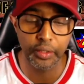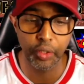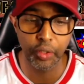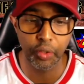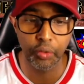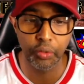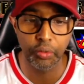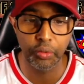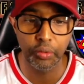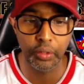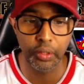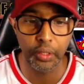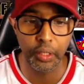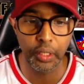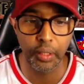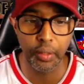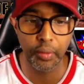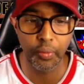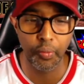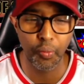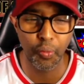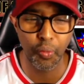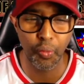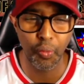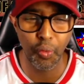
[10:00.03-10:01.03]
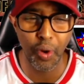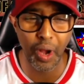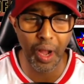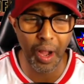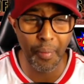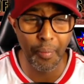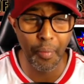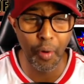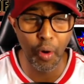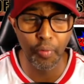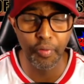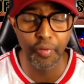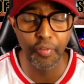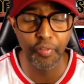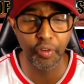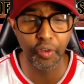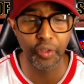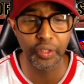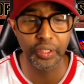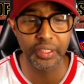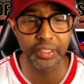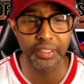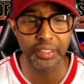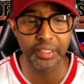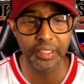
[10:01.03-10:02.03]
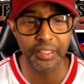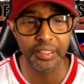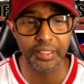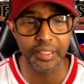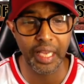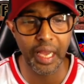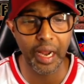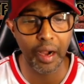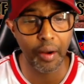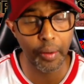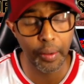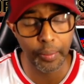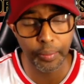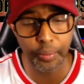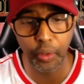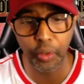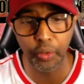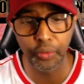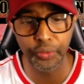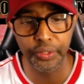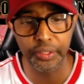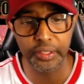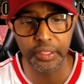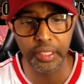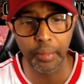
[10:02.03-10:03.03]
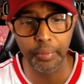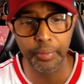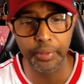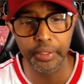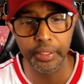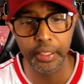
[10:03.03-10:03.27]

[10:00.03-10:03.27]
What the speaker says: what I'm hoping for is the Arab owners come in